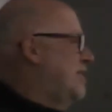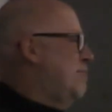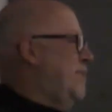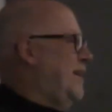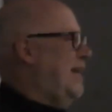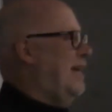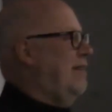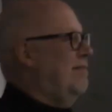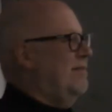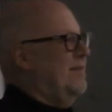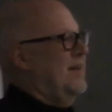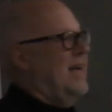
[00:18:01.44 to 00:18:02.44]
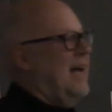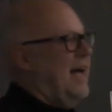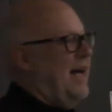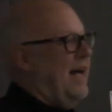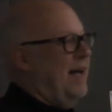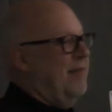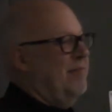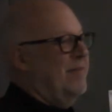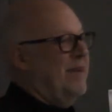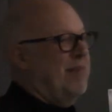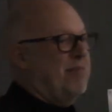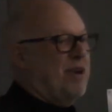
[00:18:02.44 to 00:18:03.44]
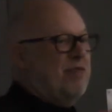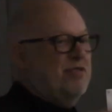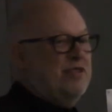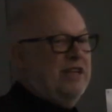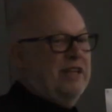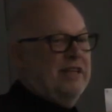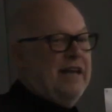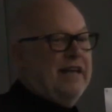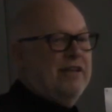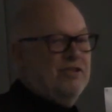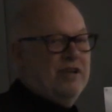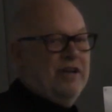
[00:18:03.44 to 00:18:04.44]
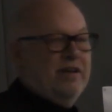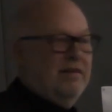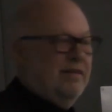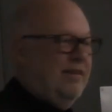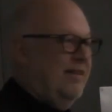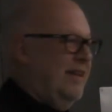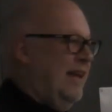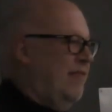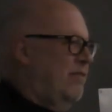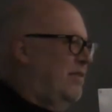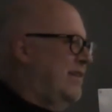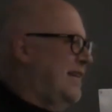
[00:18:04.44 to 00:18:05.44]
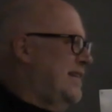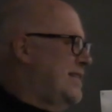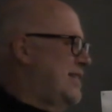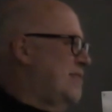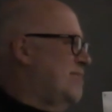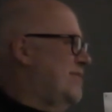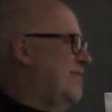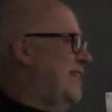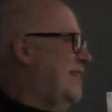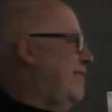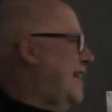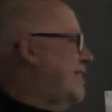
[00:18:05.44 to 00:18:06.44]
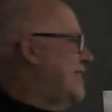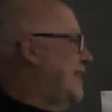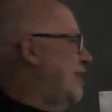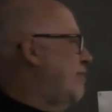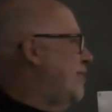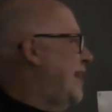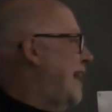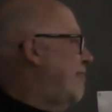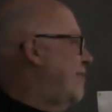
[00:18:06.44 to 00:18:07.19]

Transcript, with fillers: to be um, approaching danger level in terms of the effects that it would have